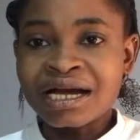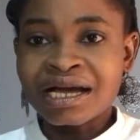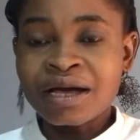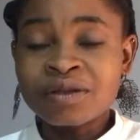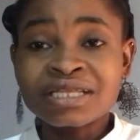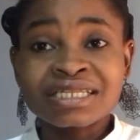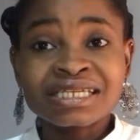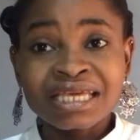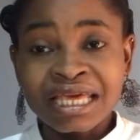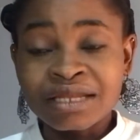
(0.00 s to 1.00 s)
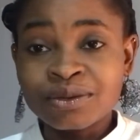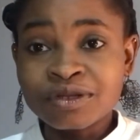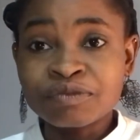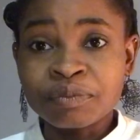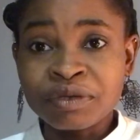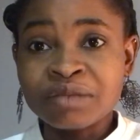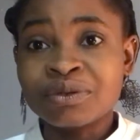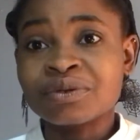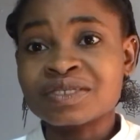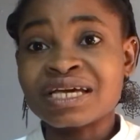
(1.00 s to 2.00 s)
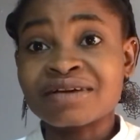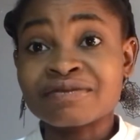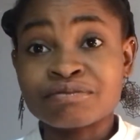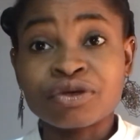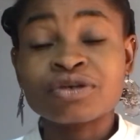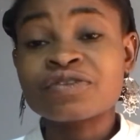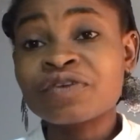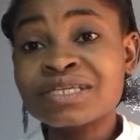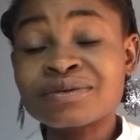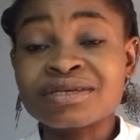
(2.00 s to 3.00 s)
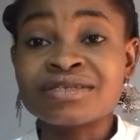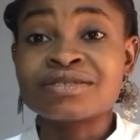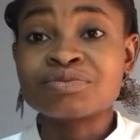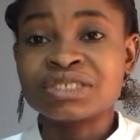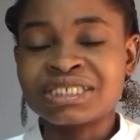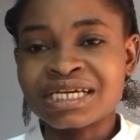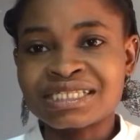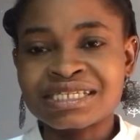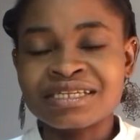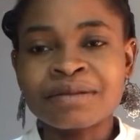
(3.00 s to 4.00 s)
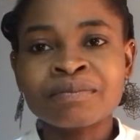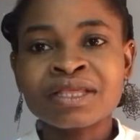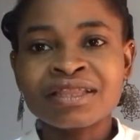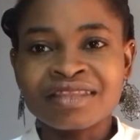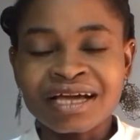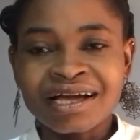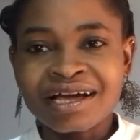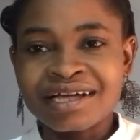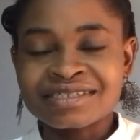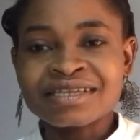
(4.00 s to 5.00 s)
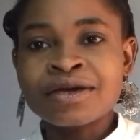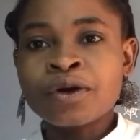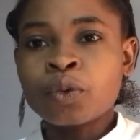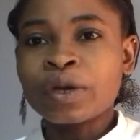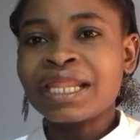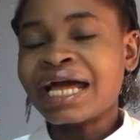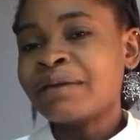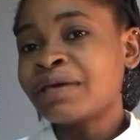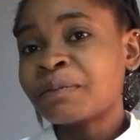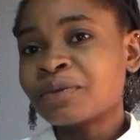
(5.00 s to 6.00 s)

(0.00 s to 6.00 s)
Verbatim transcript: account that cannot be paid because Facebook is rejecting their cards. Well, I make